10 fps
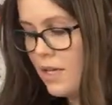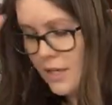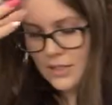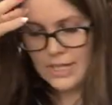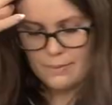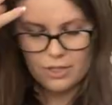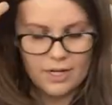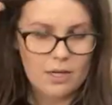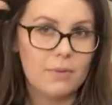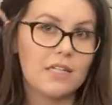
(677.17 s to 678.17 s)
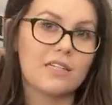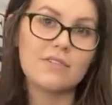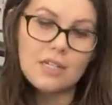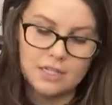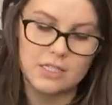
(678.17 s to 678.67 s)
label on it, but definitely
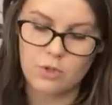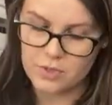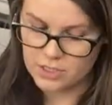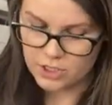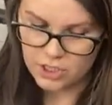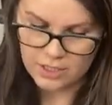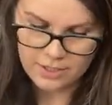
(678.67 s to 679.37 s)
gonna need some more research.